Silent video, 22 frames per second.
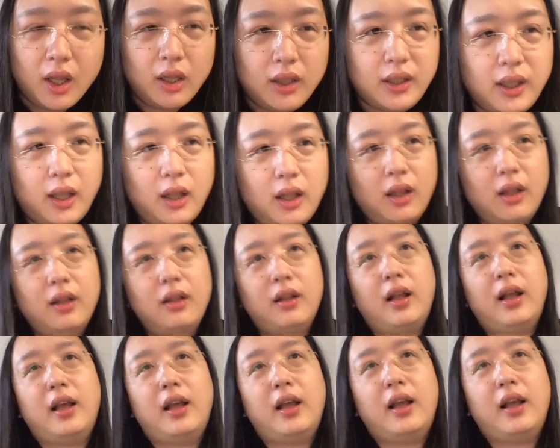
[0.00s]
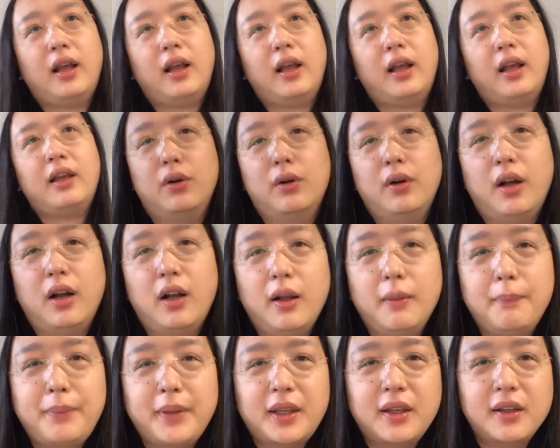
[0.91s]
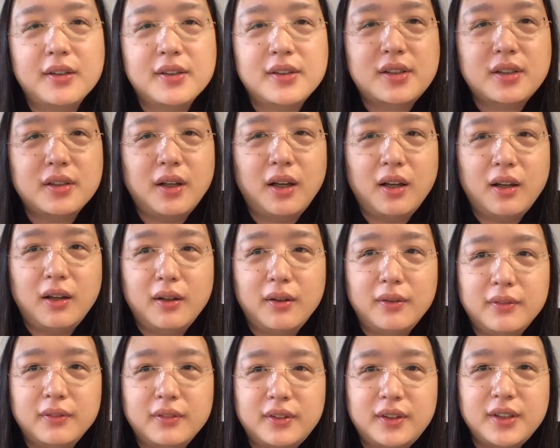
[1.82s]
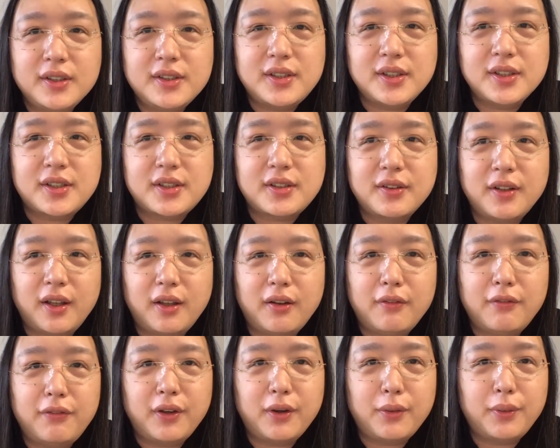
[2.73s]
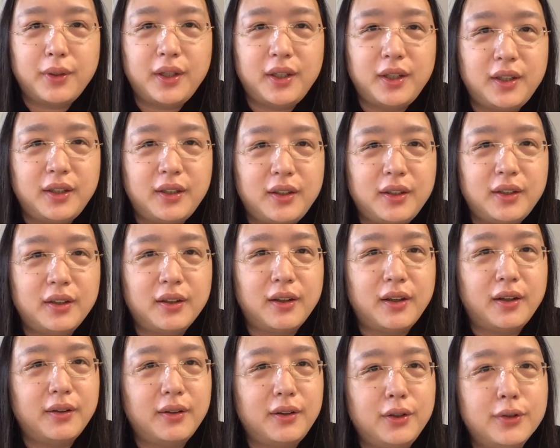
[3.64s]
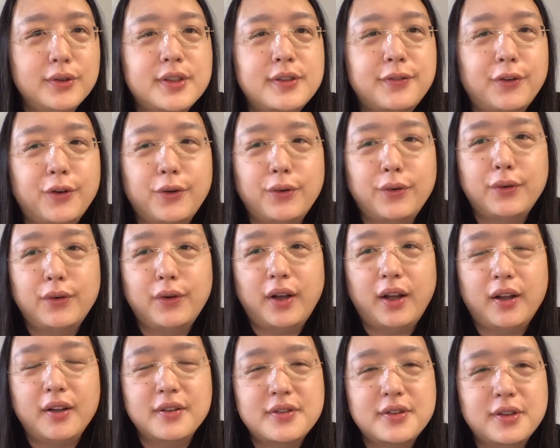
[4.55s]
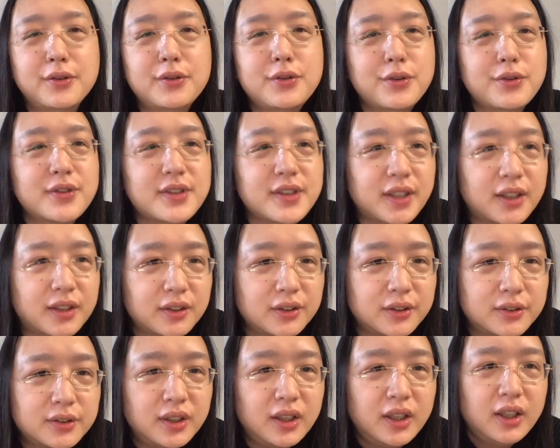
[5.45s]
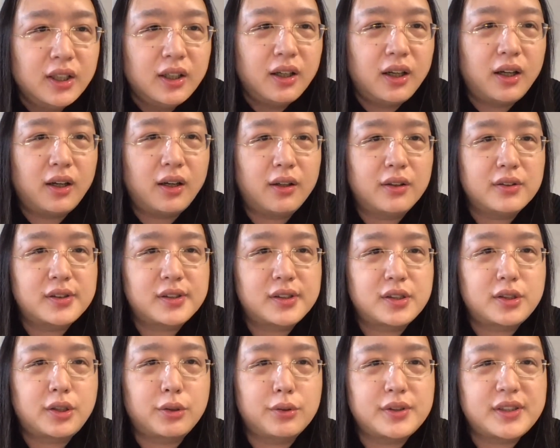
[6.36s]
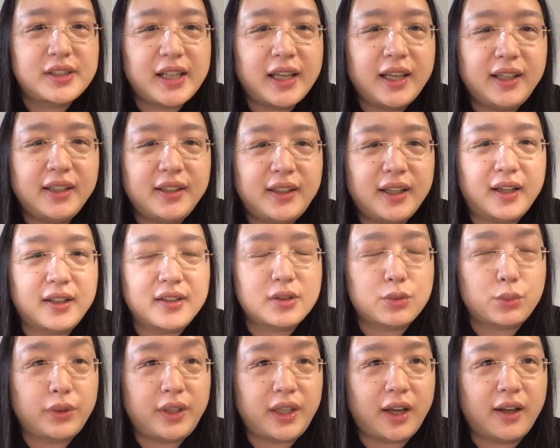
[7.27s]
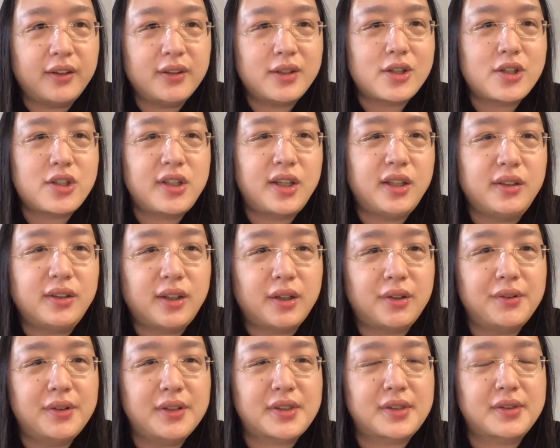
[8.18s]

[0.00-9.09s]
I think so, because this is a very useful social signal to say that we understand there is